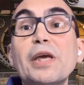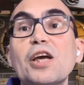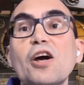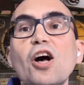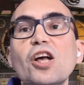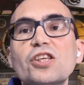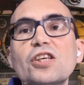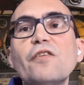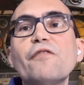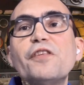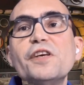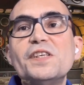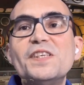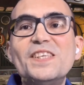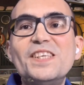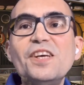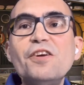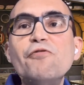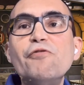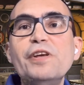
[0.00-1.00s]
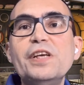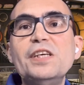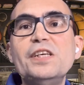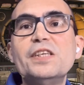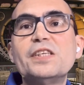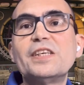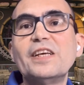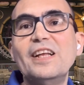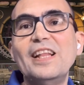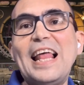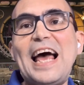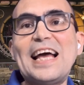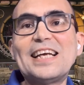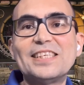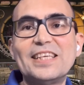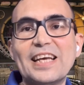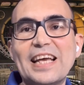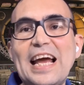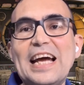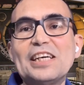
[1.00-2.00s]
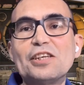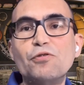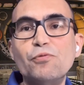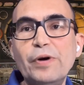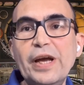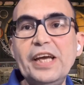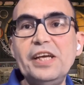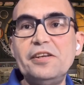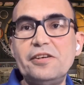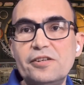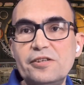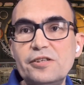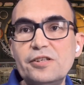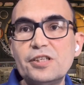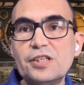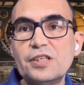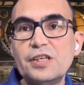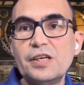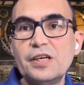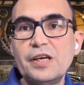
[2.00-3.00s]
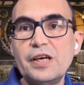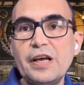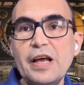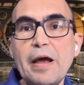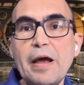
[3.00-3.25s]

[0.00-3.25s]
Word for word: Because of the series elastic actuators,